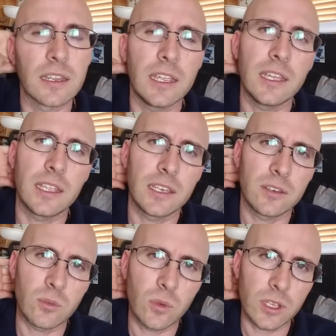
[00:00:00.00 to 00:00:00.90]

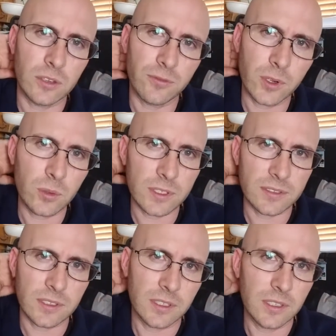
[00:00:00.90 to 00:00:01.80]
and what you
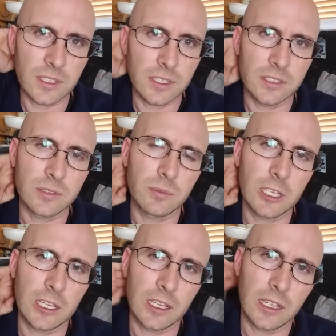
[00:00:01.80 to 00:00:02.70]
focus on is
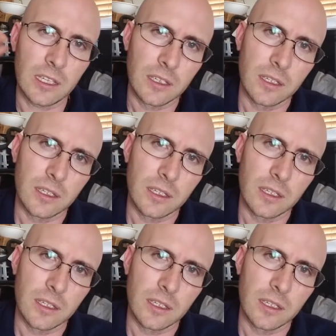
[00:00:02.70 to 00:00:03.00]
being,